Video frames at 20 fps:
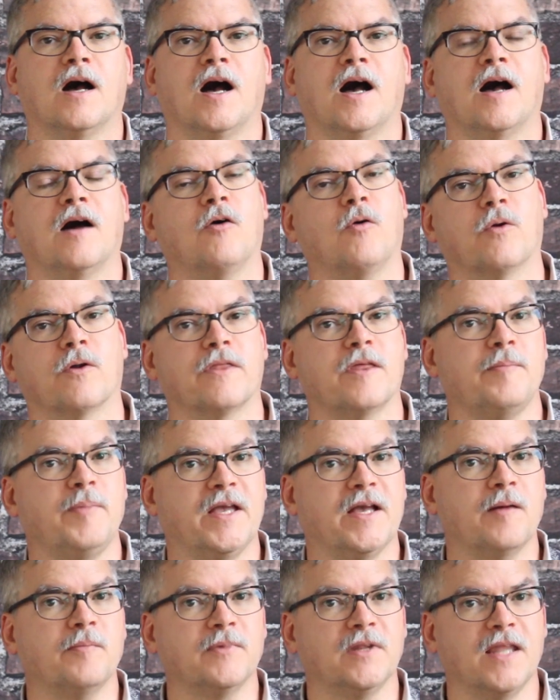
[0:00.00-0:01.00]
uh, or they
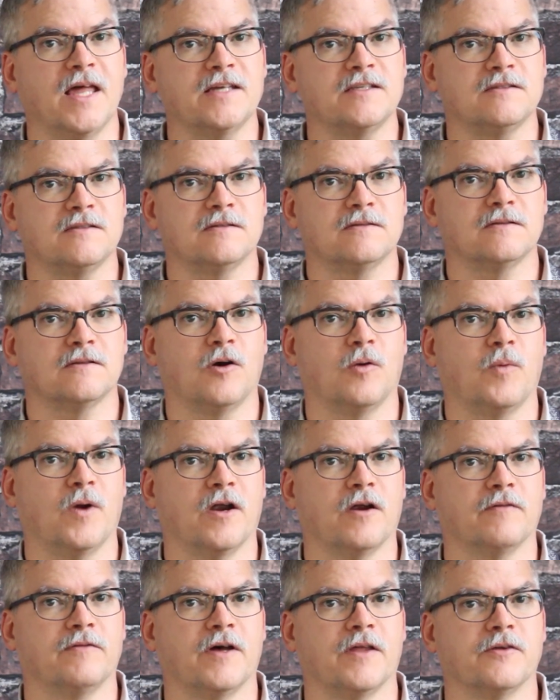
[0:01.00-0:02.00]
become less
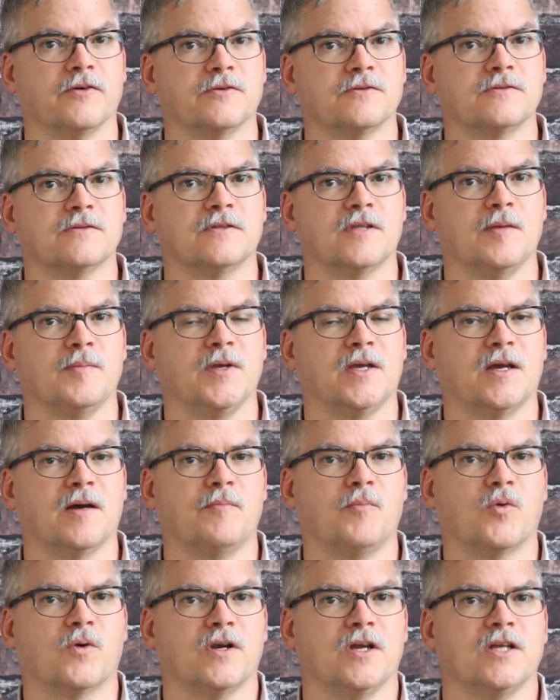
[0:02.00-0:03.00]
aware of others. They
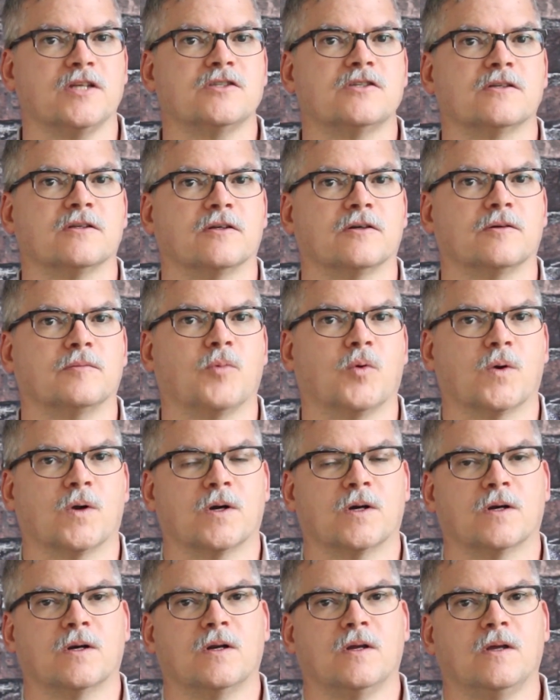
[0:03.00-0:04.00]
become more insular,
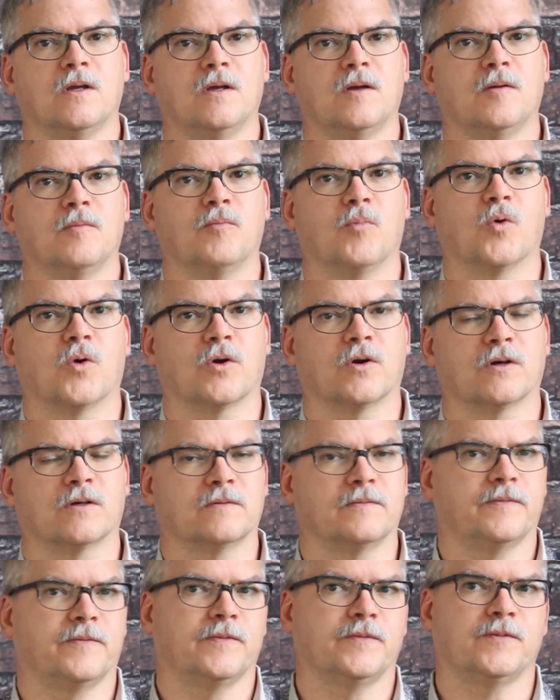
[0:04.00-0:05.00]
more, more
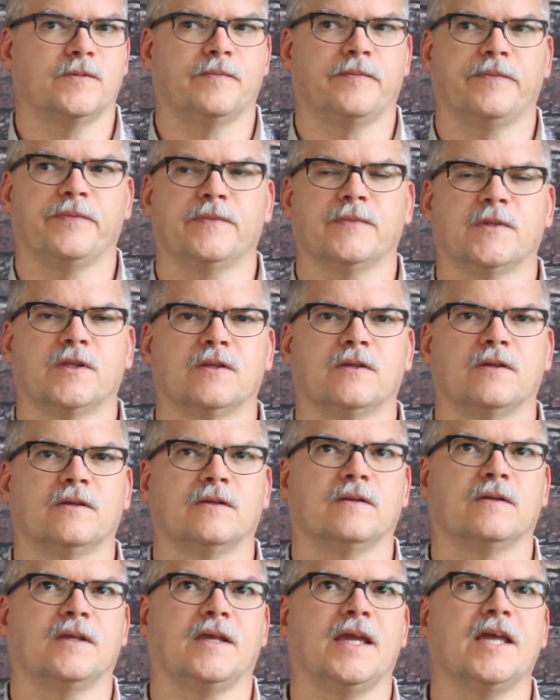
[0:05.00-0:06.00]

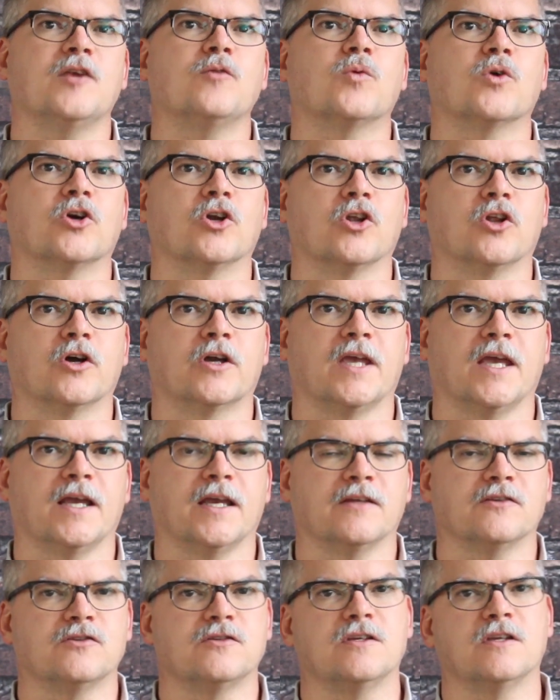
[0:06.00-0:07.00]

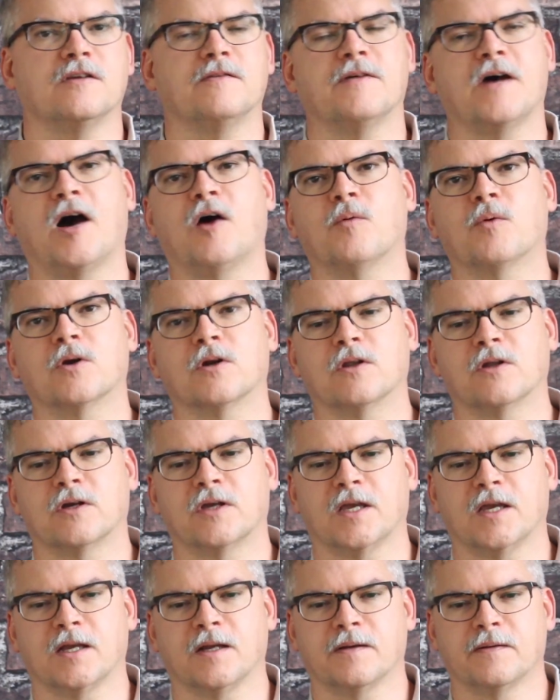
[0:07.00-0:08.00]
inward-looking instead of
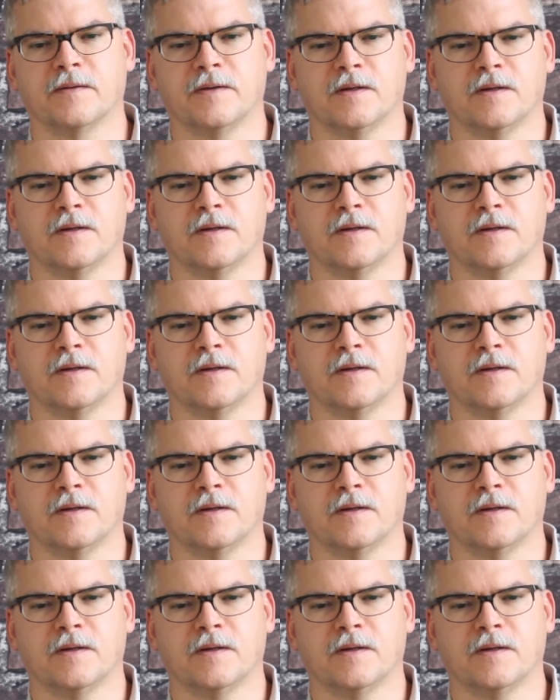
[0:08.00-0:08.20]
outward-looking.